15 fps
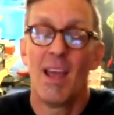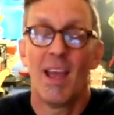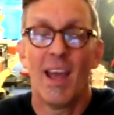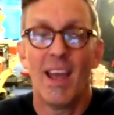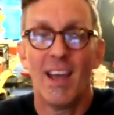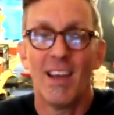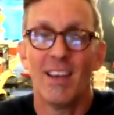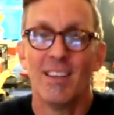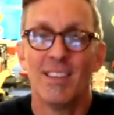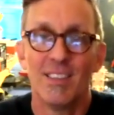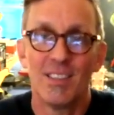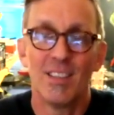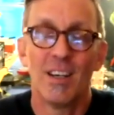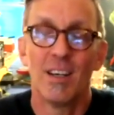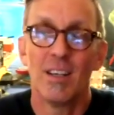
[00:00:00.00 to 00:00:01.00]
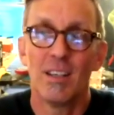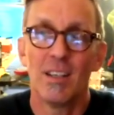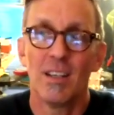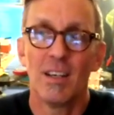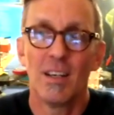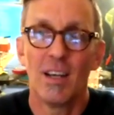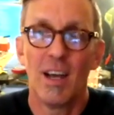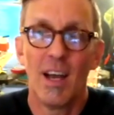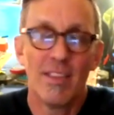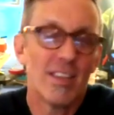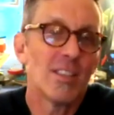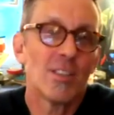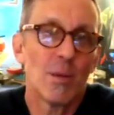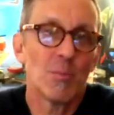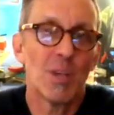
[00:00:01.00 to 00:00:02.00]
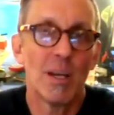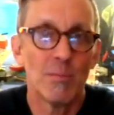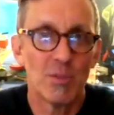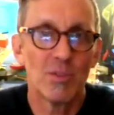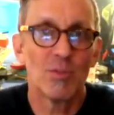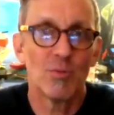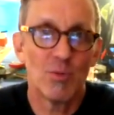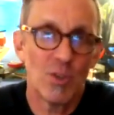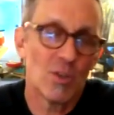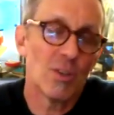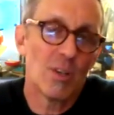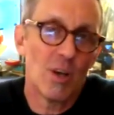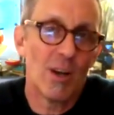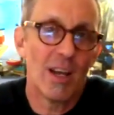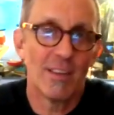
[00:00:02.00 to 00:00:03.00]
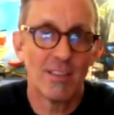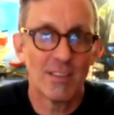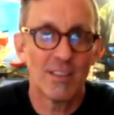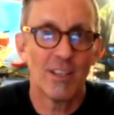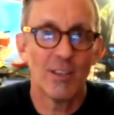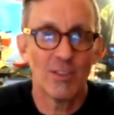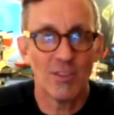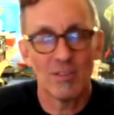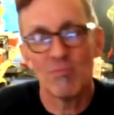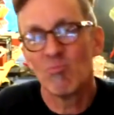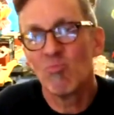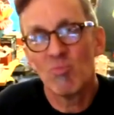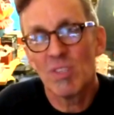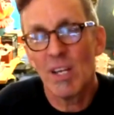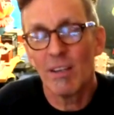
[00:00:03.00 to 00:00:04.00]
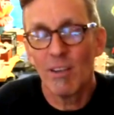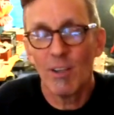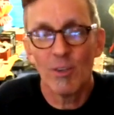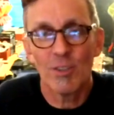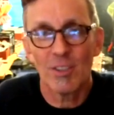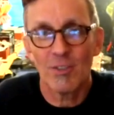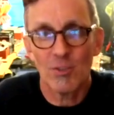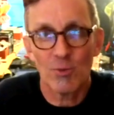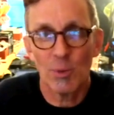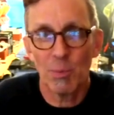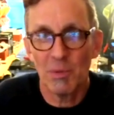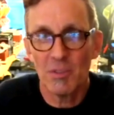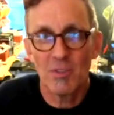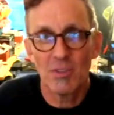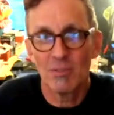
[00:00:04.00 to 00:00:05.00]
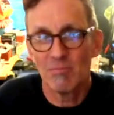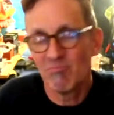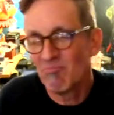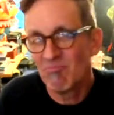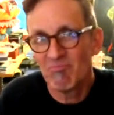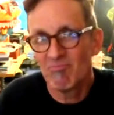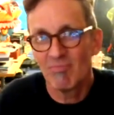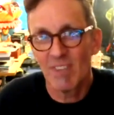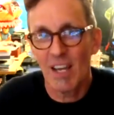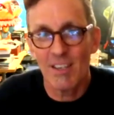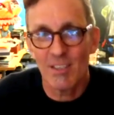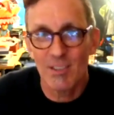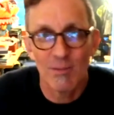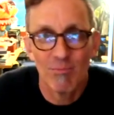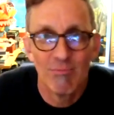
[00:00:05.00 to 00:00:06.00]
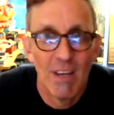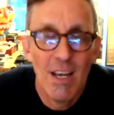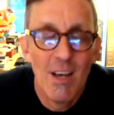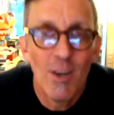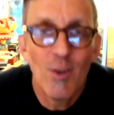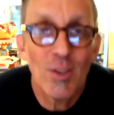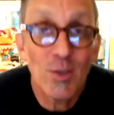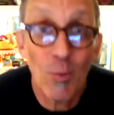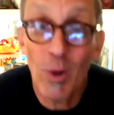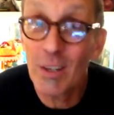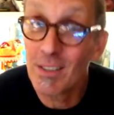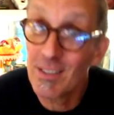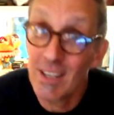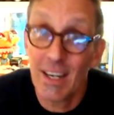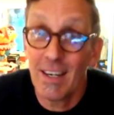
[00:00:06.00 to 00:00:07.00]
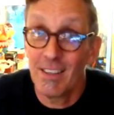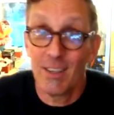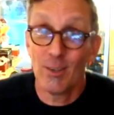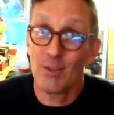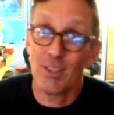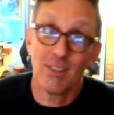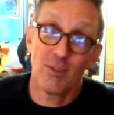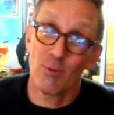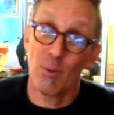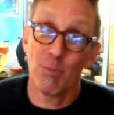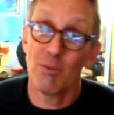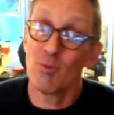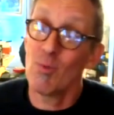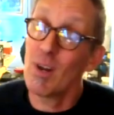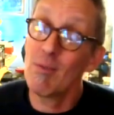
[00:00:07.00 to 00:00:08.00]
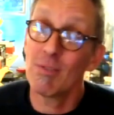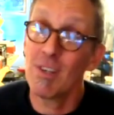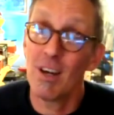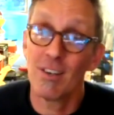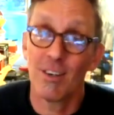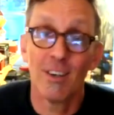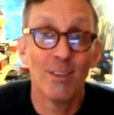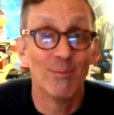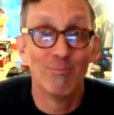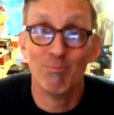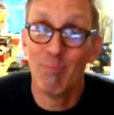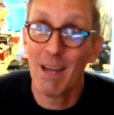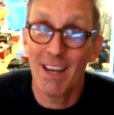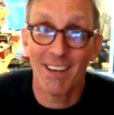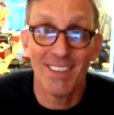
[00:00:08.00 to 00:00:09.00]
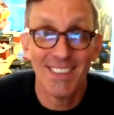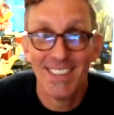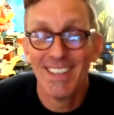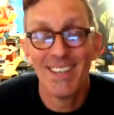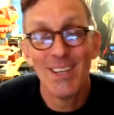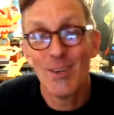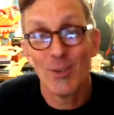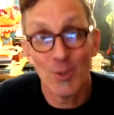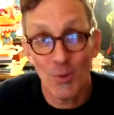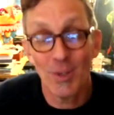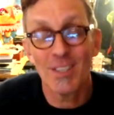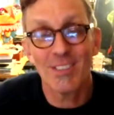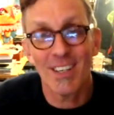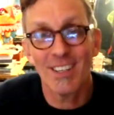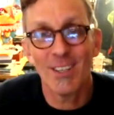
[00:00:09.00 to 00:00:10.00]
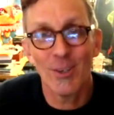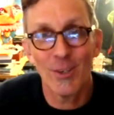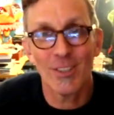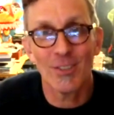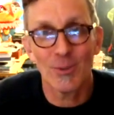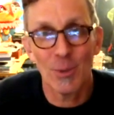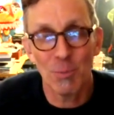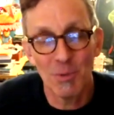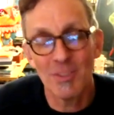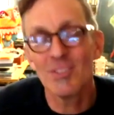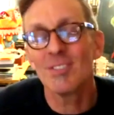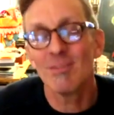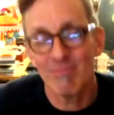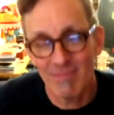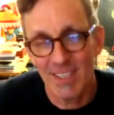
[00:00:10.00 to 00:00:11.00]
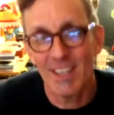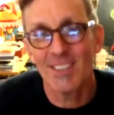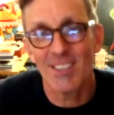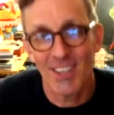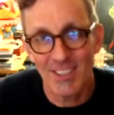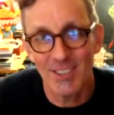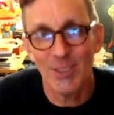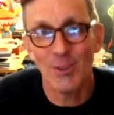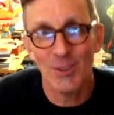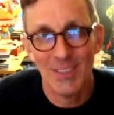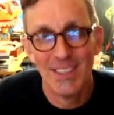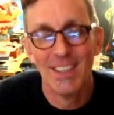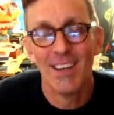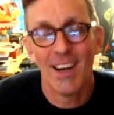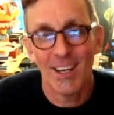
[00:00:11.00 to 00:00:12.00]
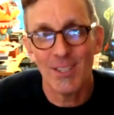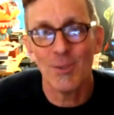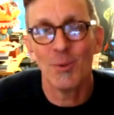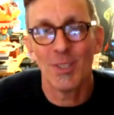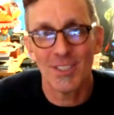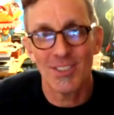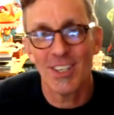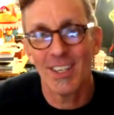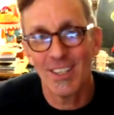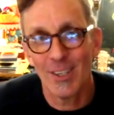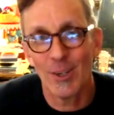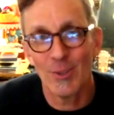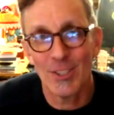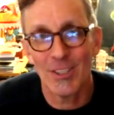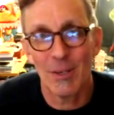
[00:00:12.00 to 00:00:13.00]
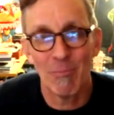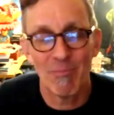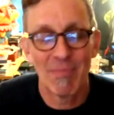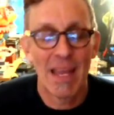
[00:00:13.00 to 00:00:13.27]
And then sometimes you could go down the stairs and say hello to the strippers. Nice. Who doesn't want to say hello to the strippers? When I was younger, man, do you want to say hello to the strippers? Yes, I do. I do want to say hello to them.